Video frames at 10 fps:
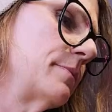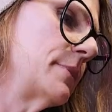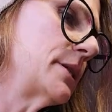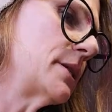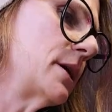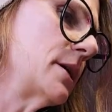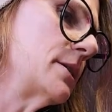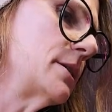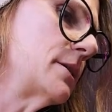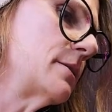It's
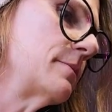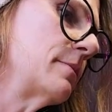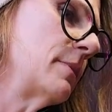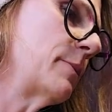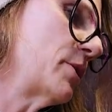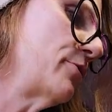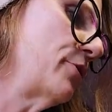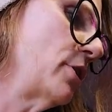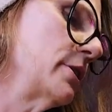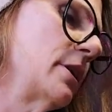because I'm going to
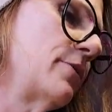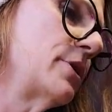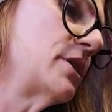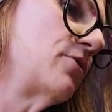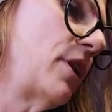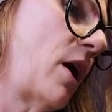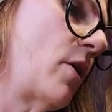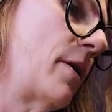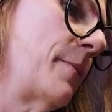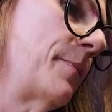fall in love with this
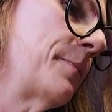flower.